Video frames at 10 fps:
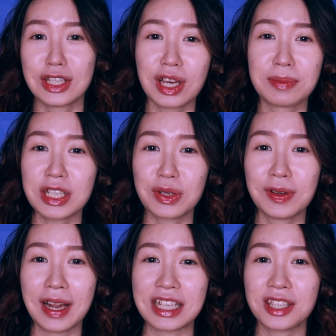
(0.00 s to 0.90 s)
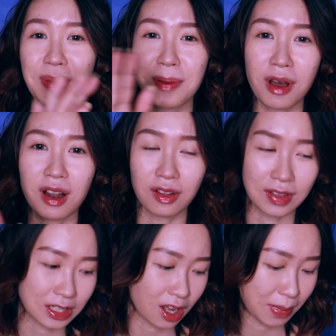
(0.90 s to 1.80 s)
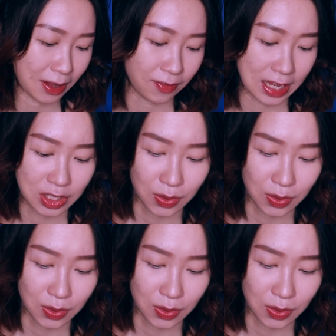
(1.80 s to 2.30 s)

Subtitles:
So I'm just gonna like spam all of this on my face